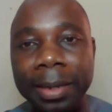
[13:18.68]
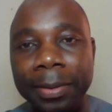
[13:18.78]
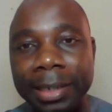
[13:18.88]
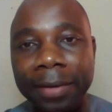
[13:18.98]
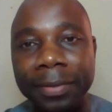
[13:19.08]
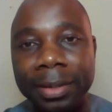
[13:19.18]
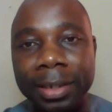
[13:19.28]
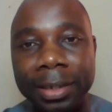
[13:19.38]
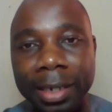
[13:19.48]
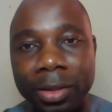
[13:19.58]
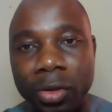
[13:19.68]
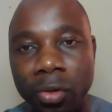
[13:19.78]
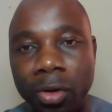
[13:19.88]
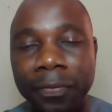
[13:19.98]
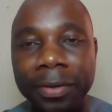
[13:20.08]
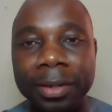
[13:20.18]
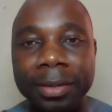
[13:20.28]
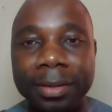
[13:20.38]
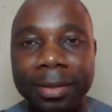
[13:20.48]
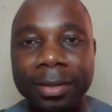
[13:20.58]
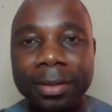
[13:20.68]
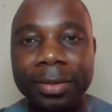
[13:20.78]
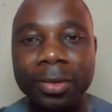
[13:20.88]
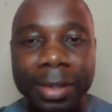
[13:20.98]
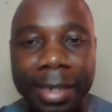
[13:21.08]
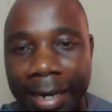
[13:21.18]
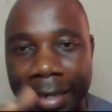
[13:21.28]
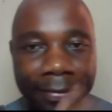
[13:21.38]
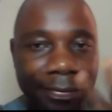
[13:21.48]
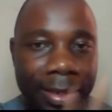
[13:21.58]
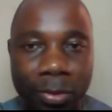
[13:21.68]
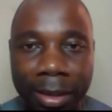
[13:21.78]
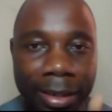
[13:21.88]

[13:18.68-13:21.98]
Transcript: services that you offer. So there are different